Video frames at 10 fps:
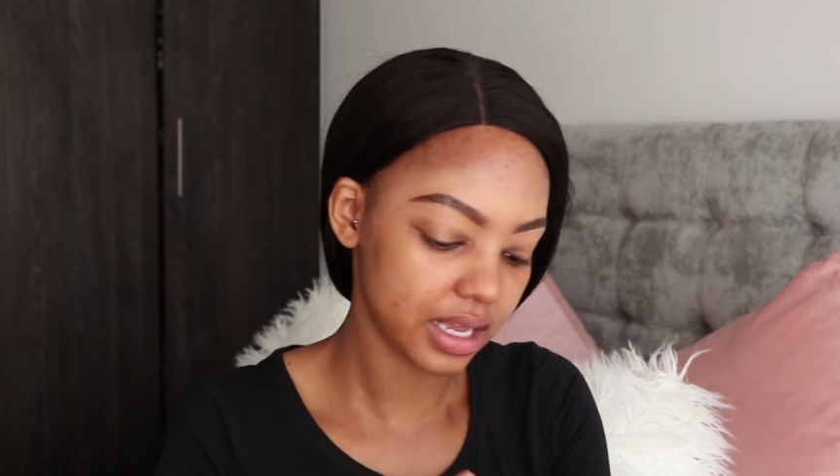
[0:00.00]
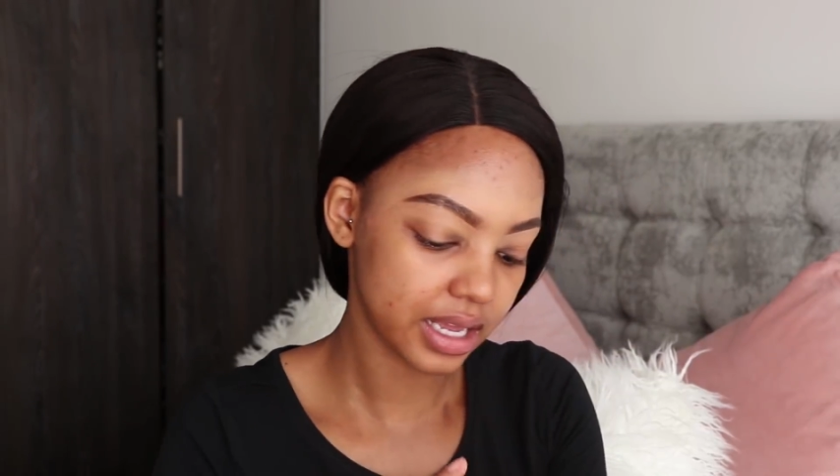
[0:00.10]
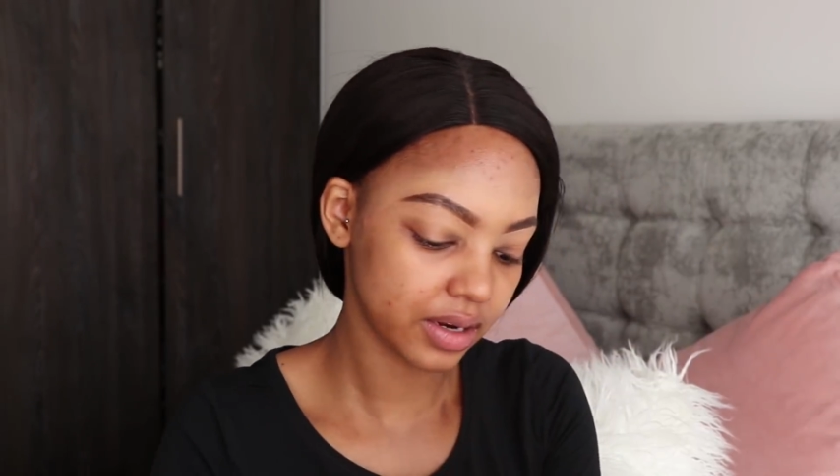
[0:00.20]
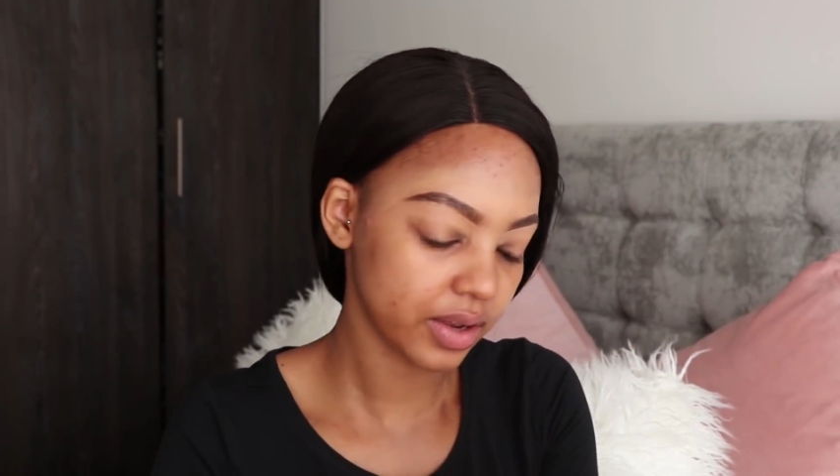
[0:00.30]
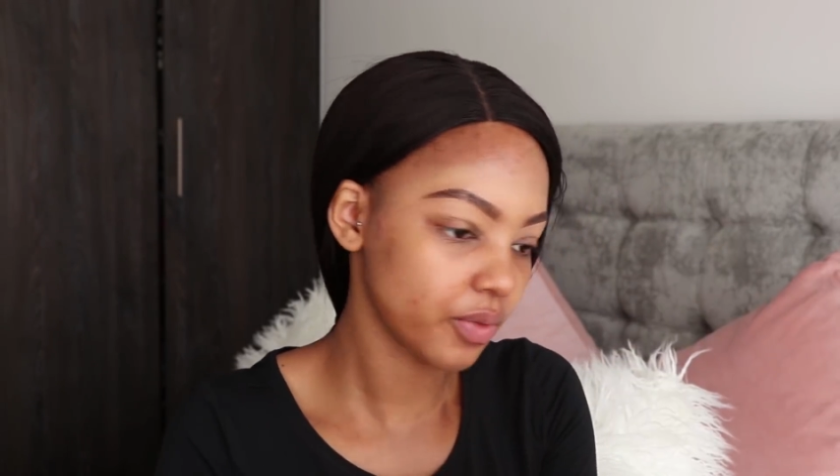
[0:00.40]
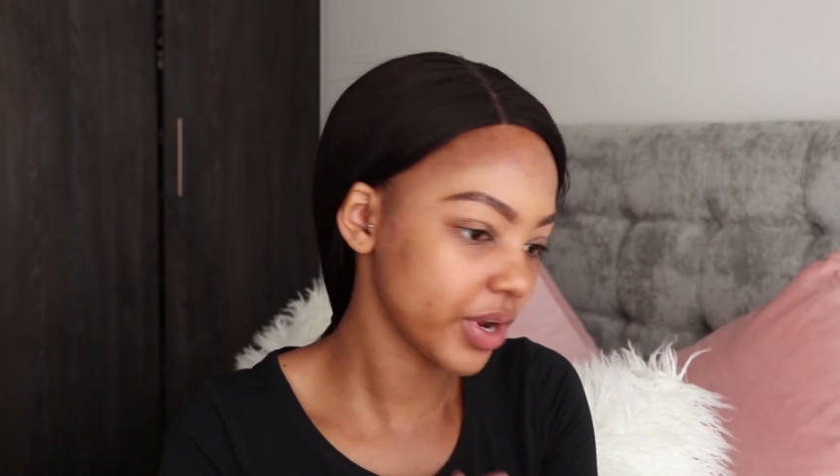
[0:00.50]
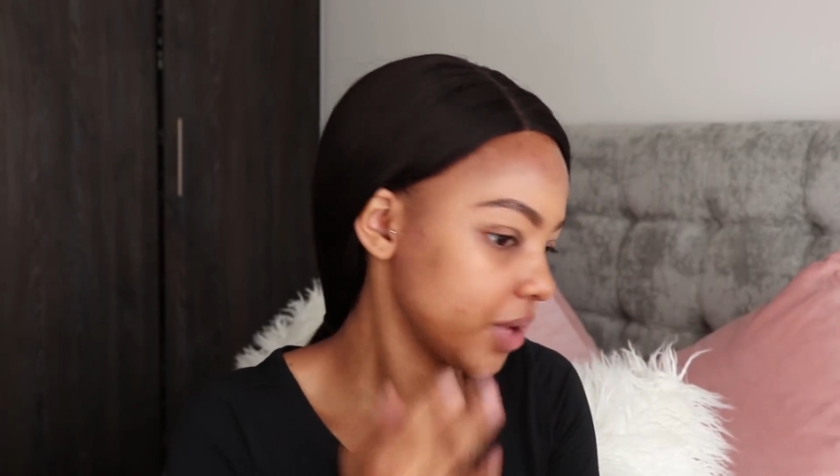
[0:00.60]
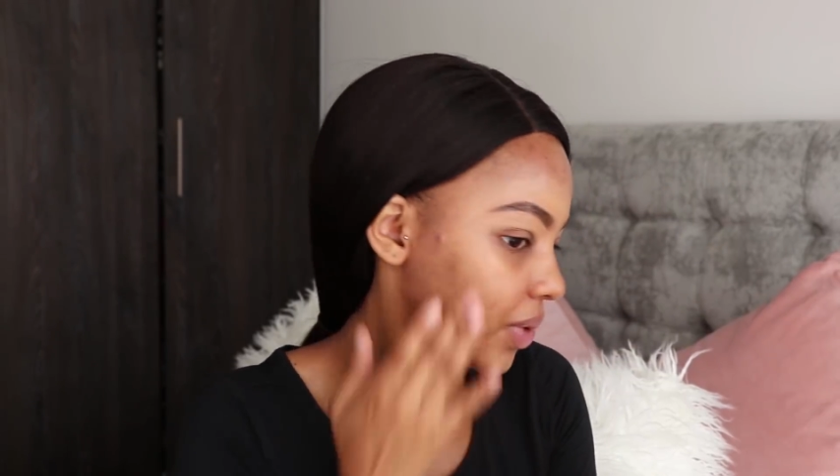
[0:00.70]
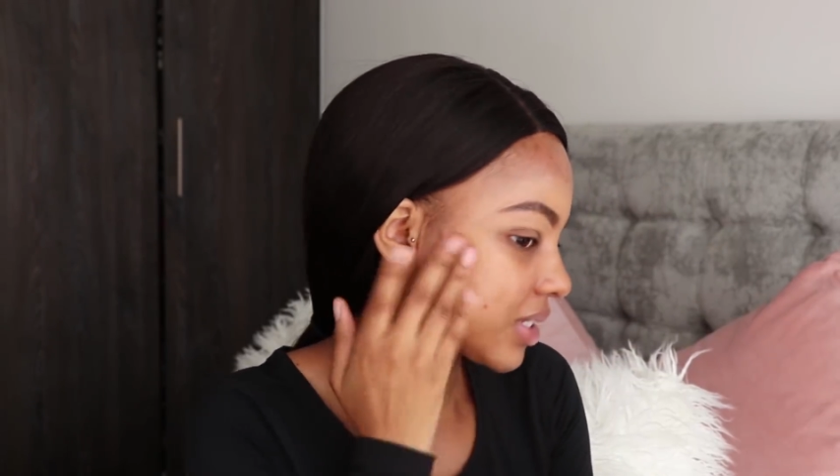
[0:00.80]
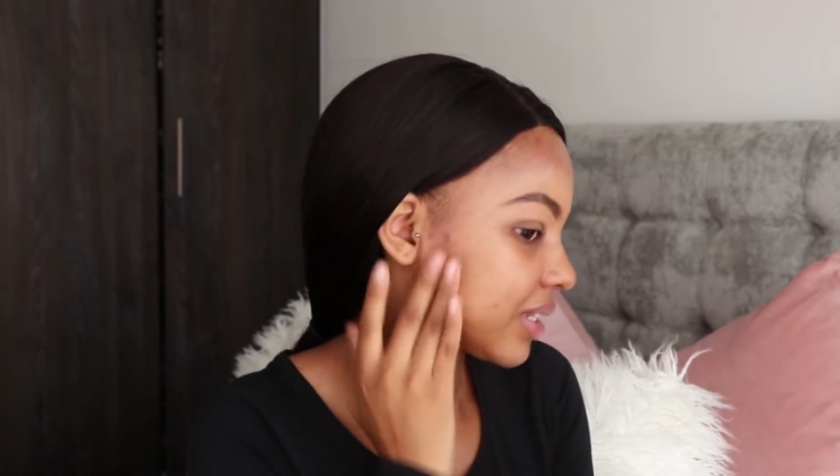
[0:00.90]
it
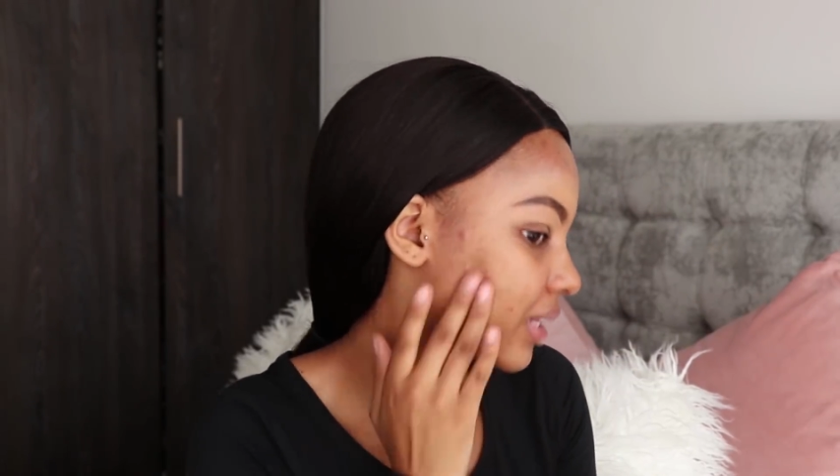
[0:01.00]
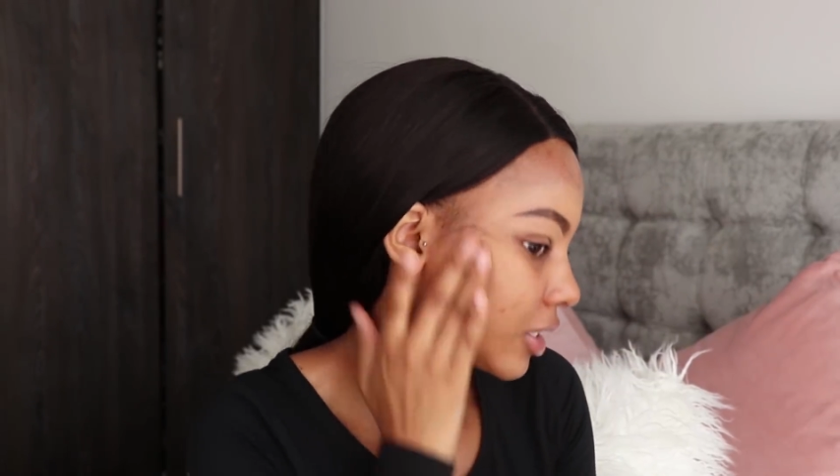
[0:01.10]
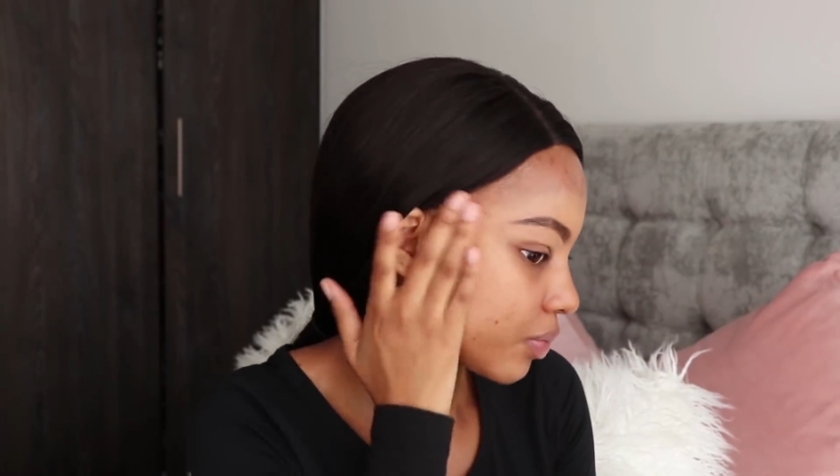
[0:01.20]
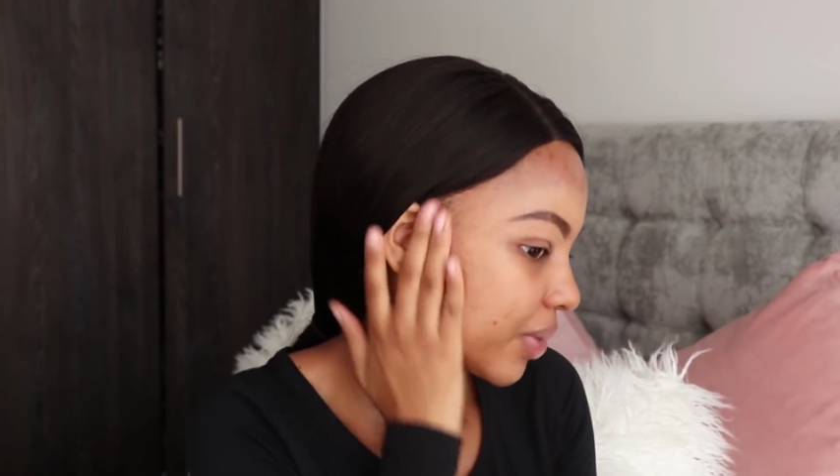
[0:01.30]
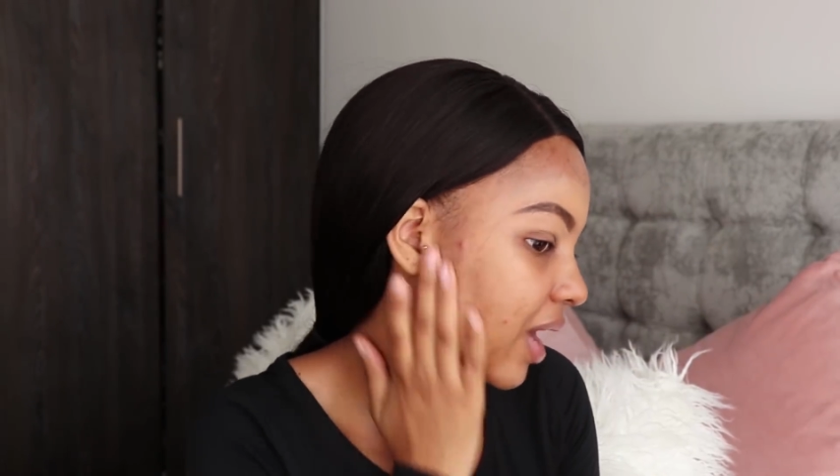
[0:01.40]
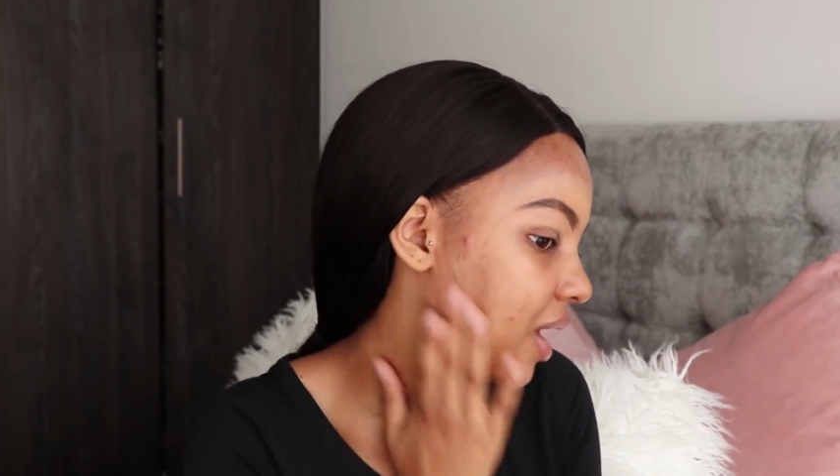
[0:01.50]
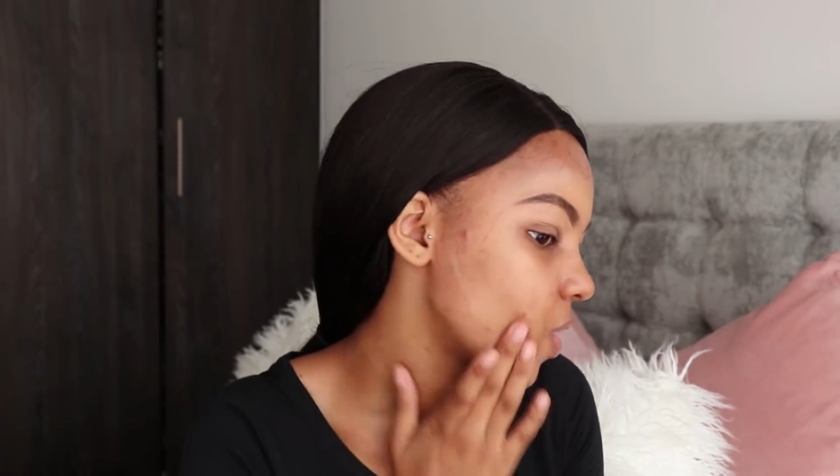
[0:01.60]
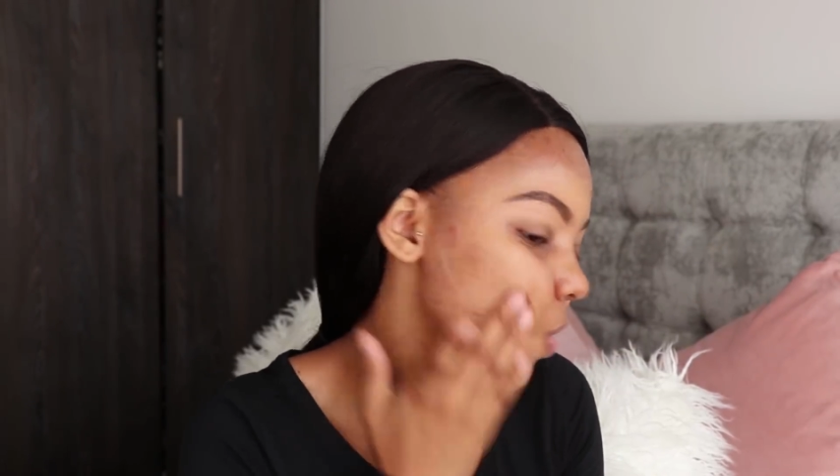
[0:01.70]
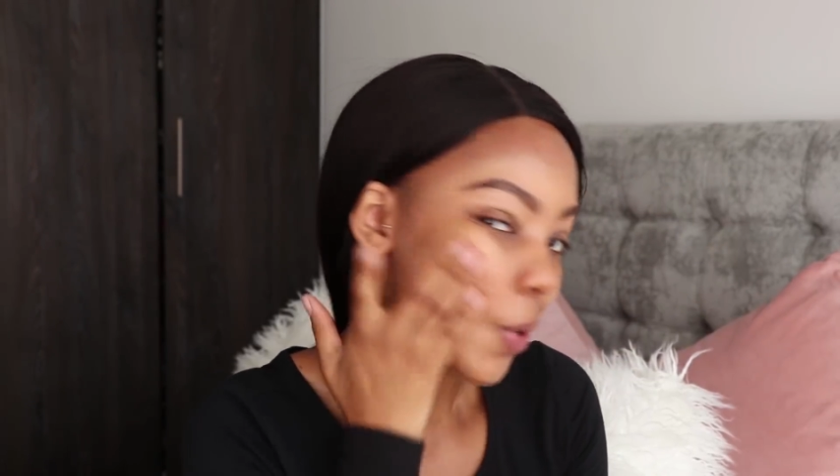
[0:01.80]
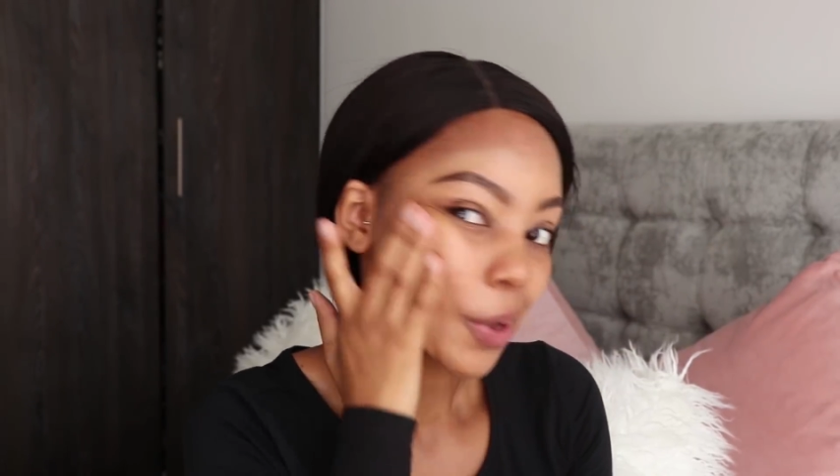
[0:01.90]
really wasn't this
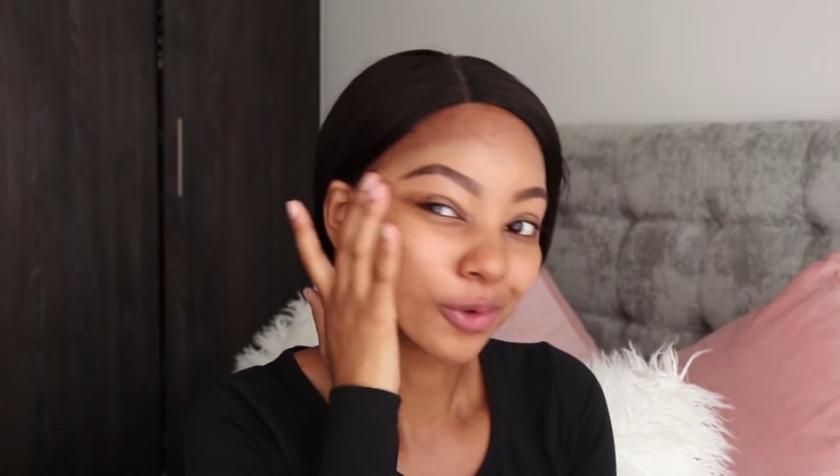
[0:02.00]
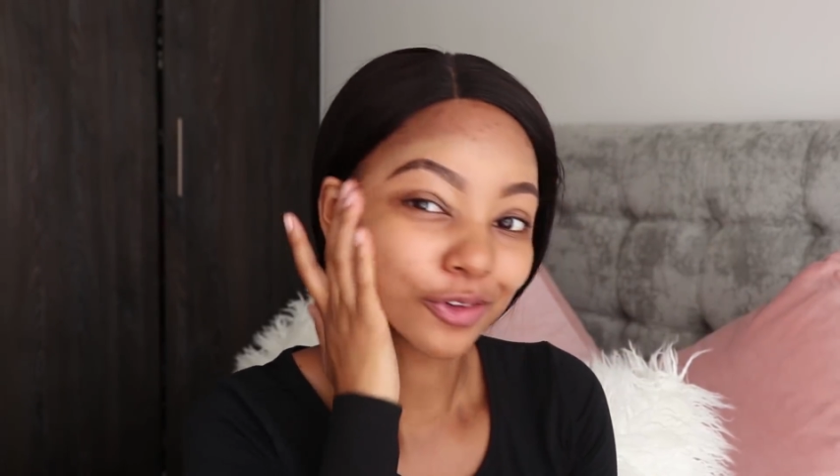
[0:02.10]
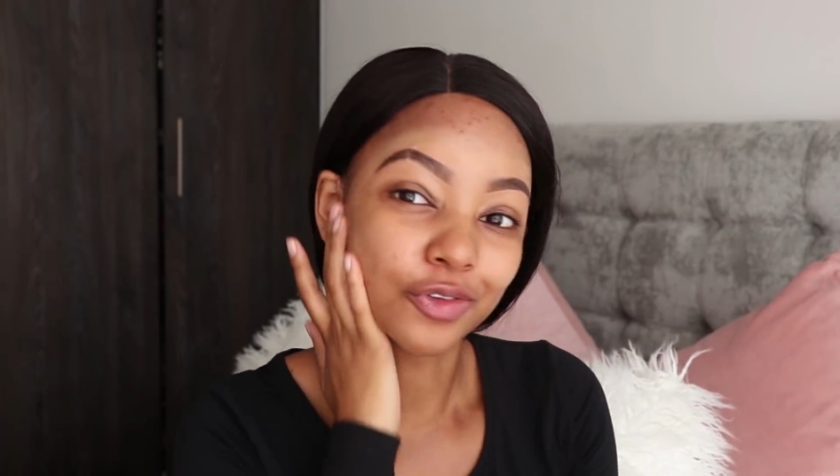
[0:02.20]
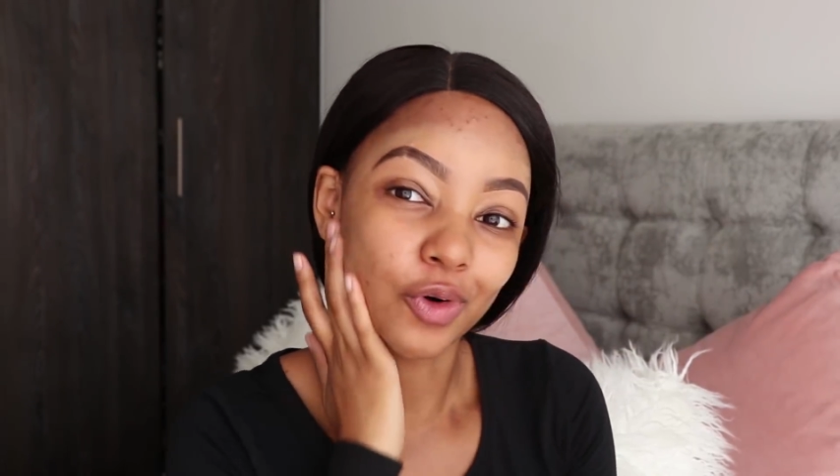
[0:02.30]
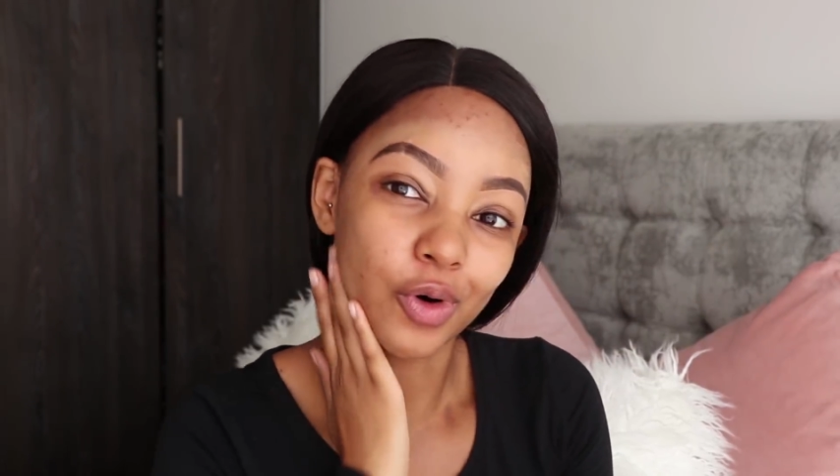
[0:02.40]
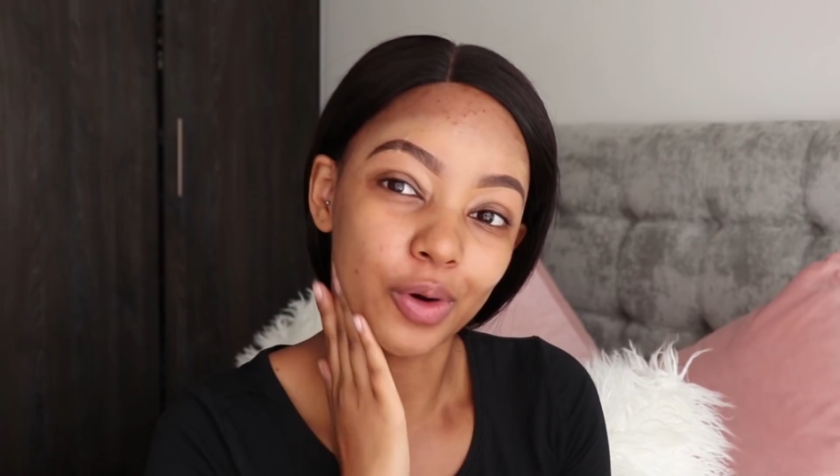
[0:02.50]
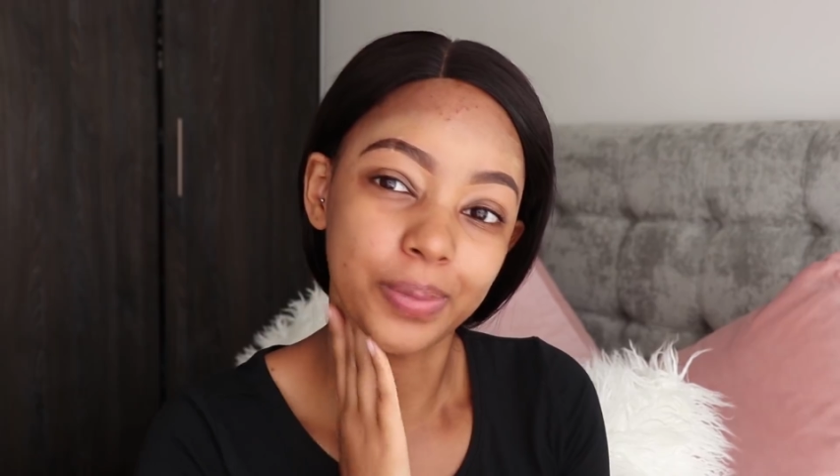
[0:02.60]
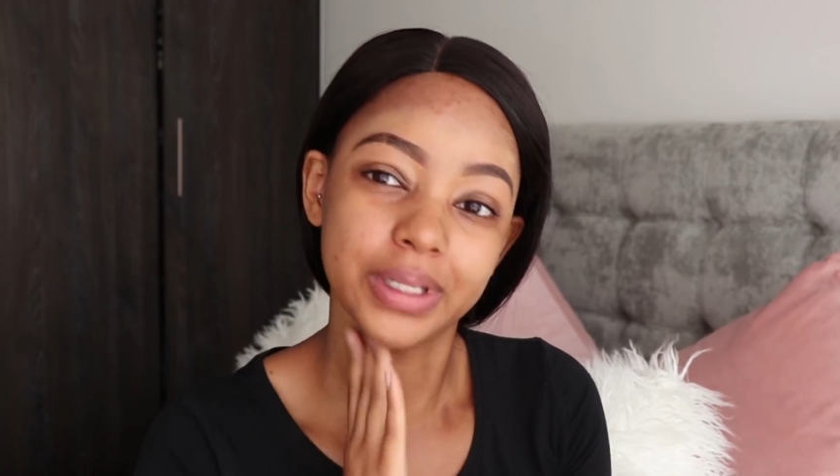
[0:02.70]
bad before,